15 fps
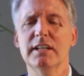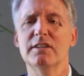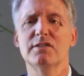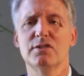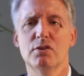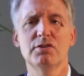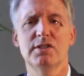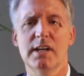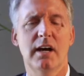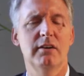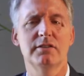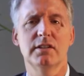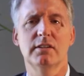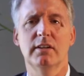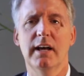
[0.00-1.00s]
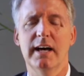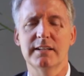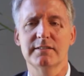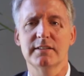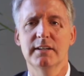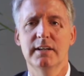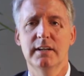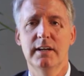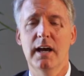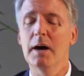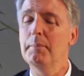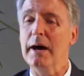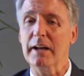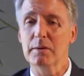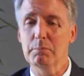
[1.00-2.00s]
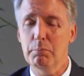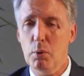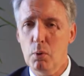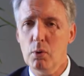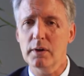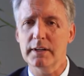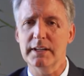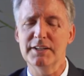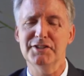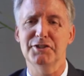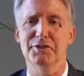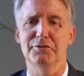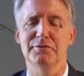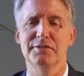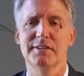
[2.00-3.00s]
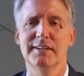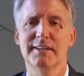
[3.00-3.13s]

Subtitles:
in a sociology class about important issues.